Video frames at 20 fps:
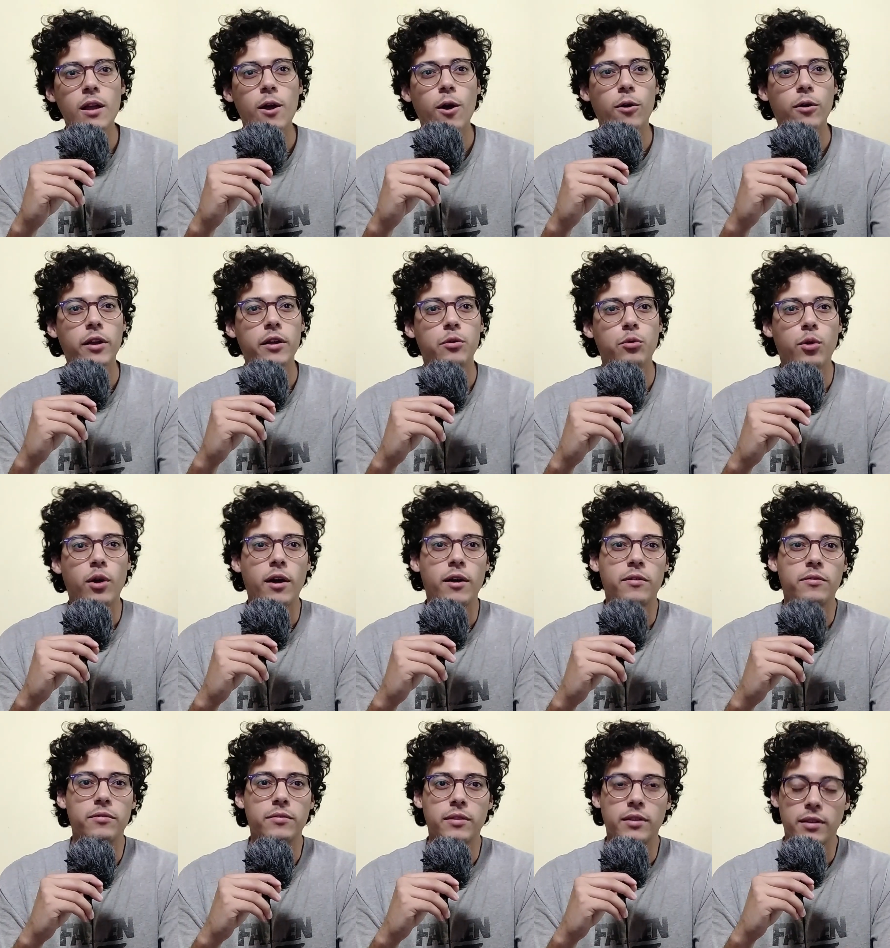Okay, we
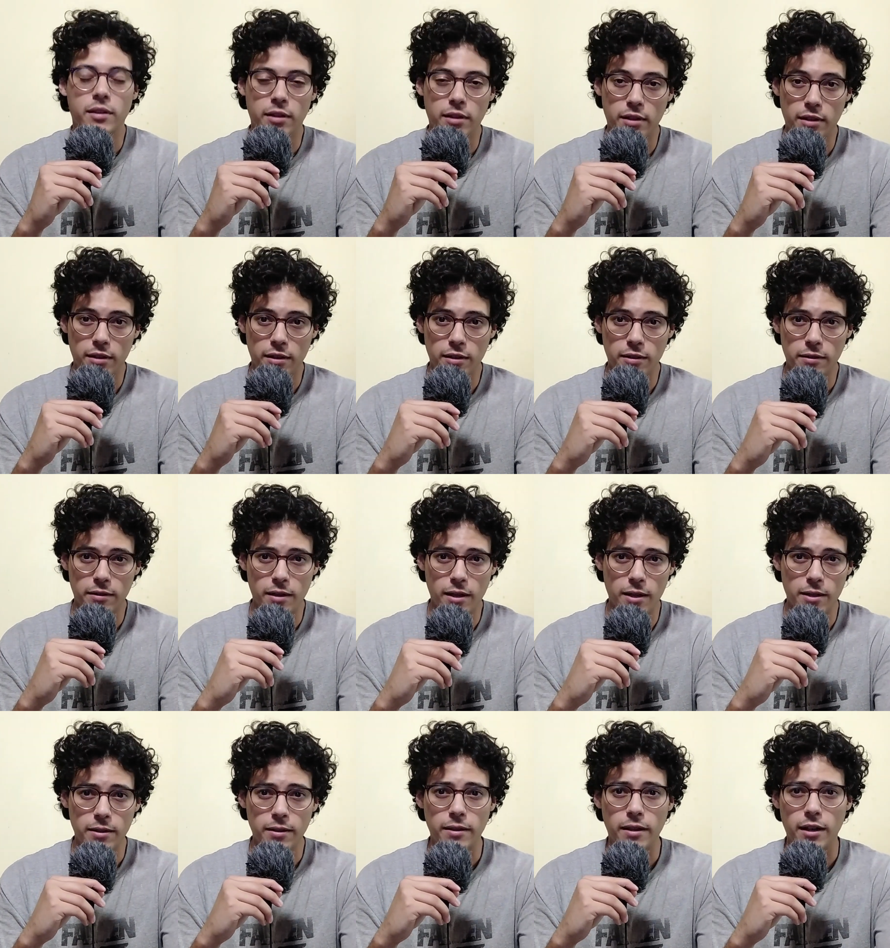have
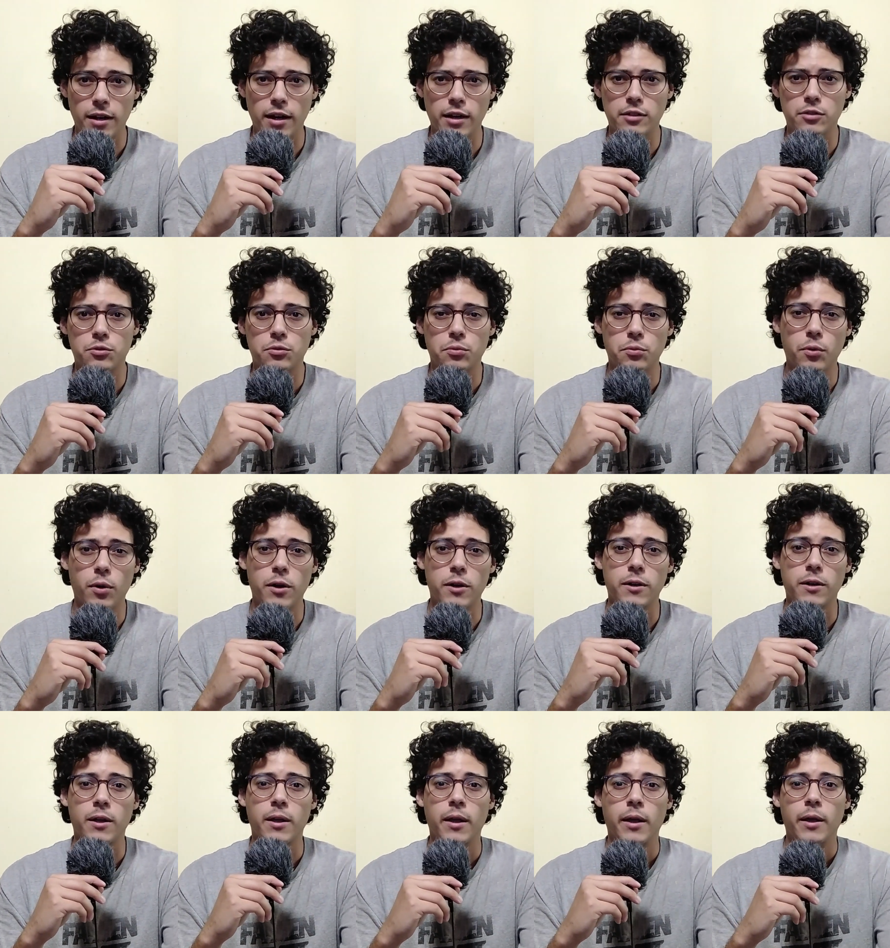then the next one,
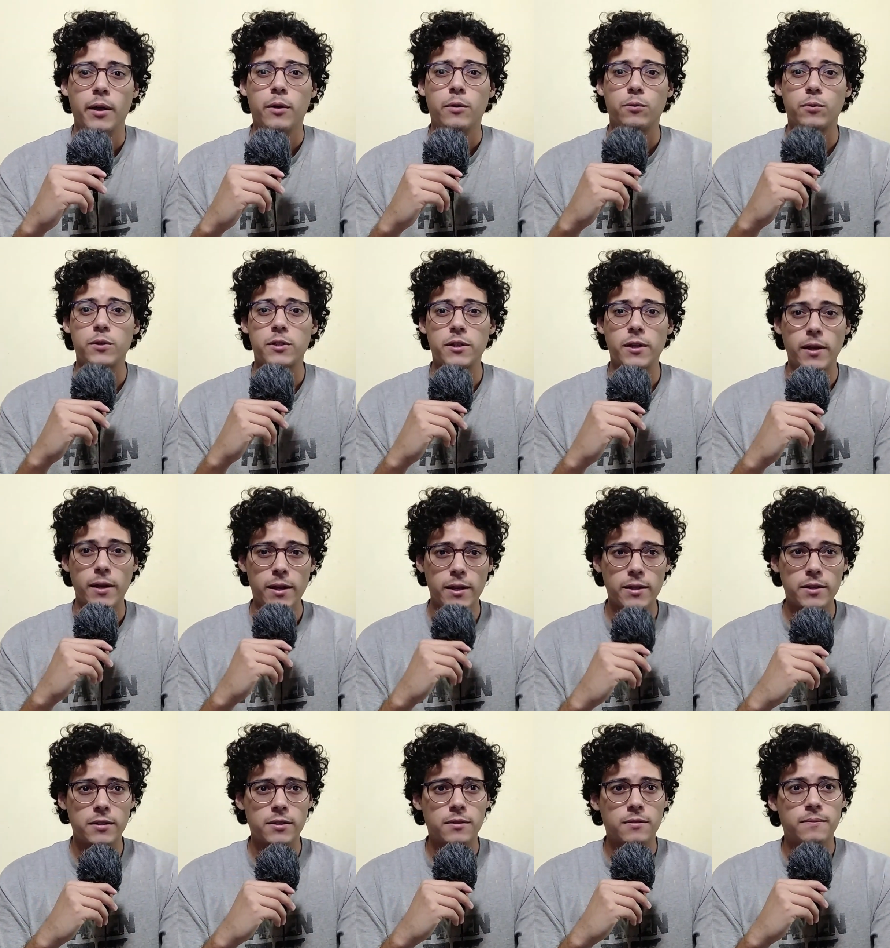which
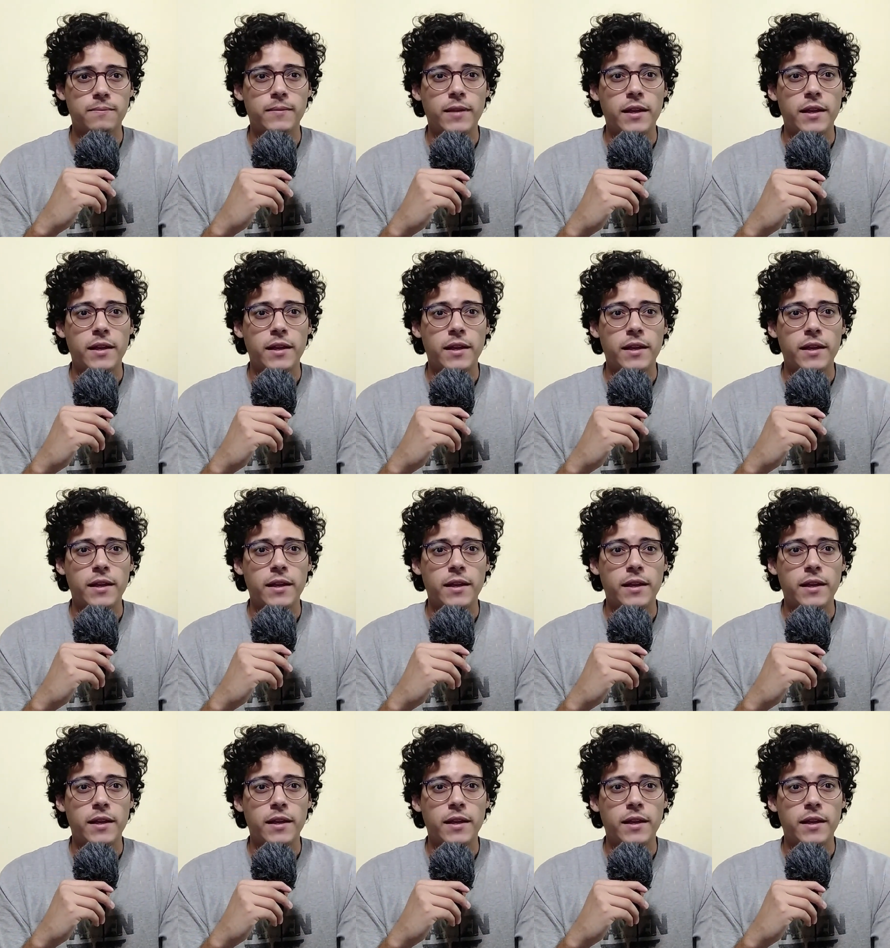is